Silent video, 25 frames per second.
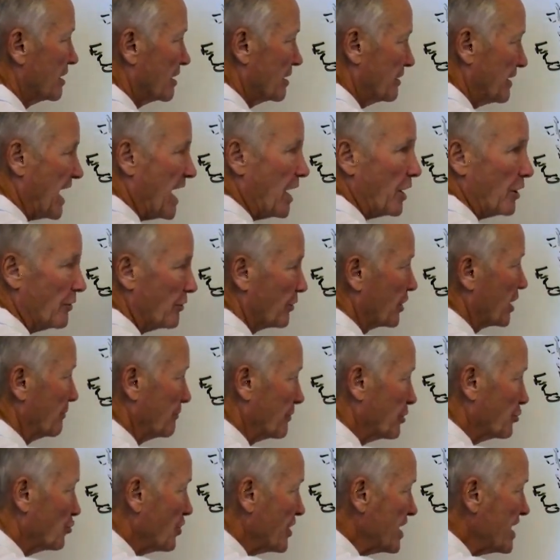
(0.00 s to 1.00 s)
Now,
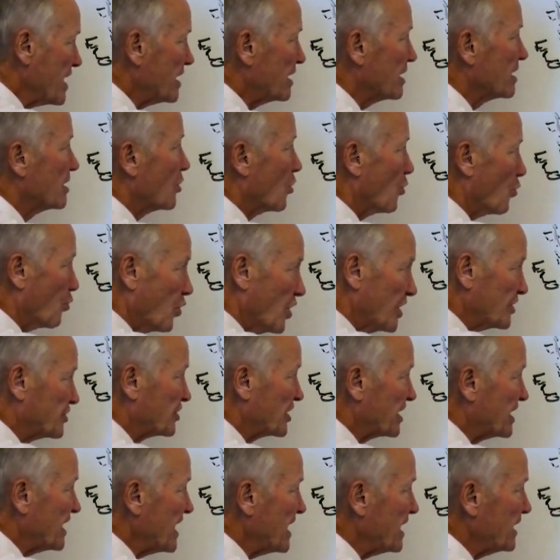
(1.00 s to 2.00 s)
coming week, once
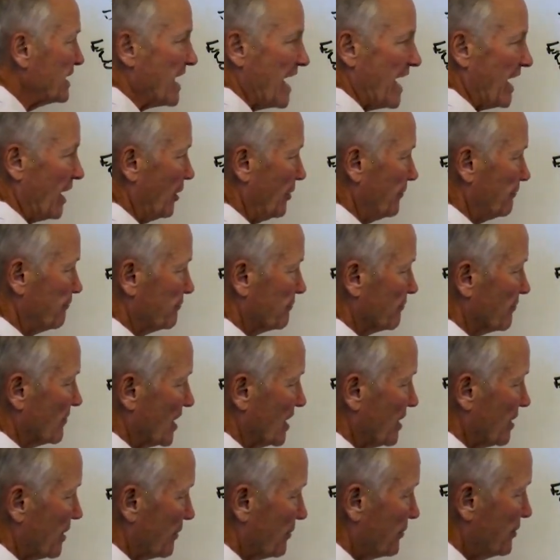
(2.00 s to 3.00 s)
again now,
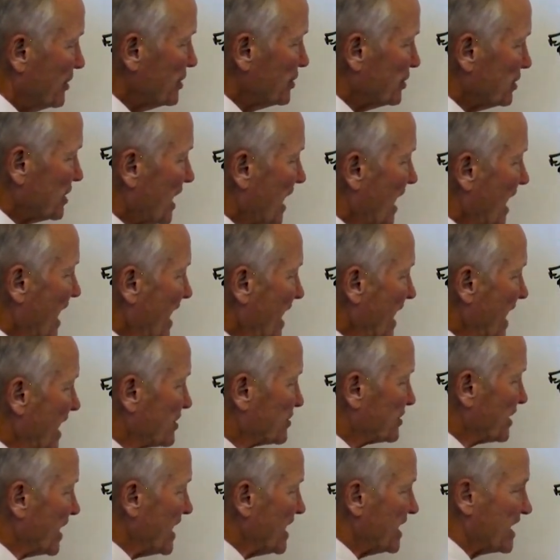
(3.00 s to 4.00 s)
this guy
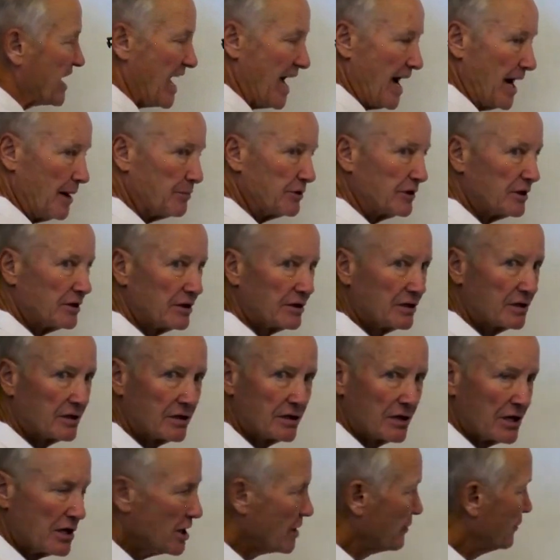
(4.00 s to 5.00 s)
has a gap.
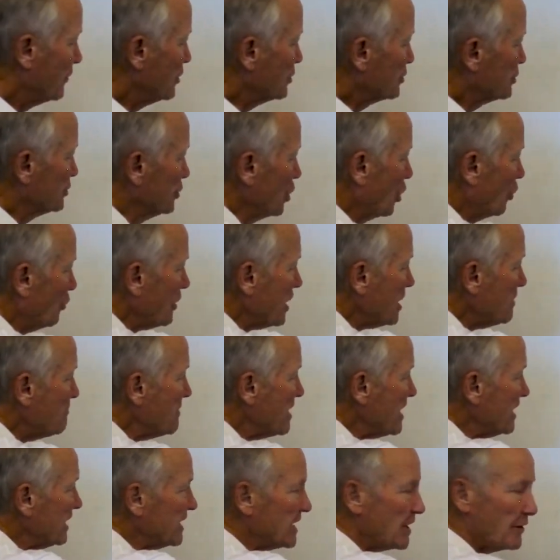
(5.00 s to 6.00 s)
There's no
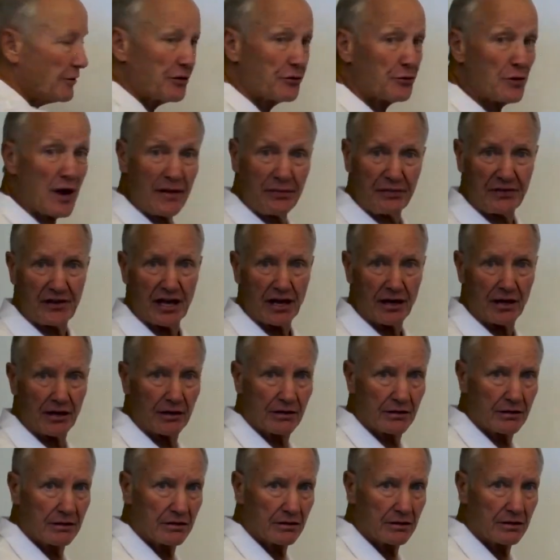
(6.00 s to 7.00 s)
immediate threat
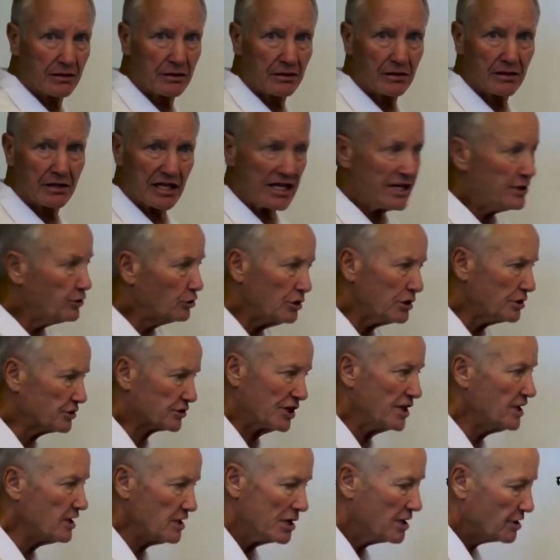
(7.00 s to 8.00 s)
there. He
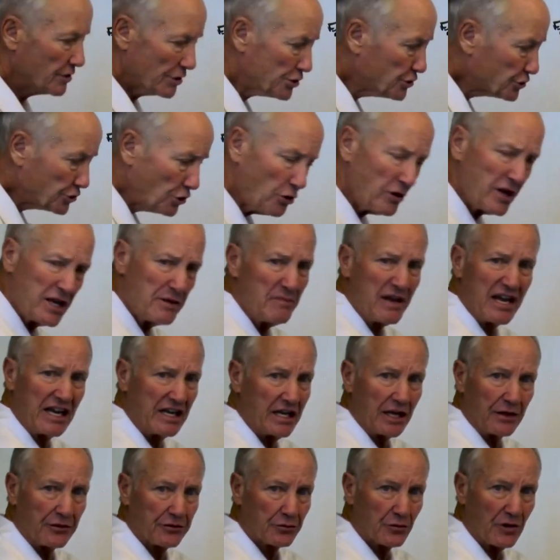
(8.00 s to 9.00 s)
looks, there's no
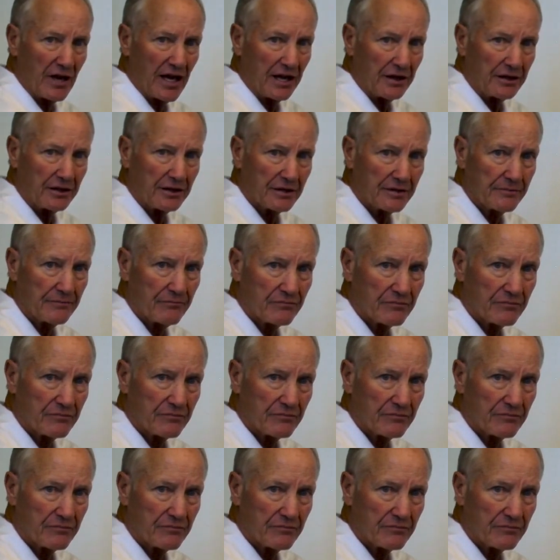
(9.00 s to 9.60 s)
immediate threat.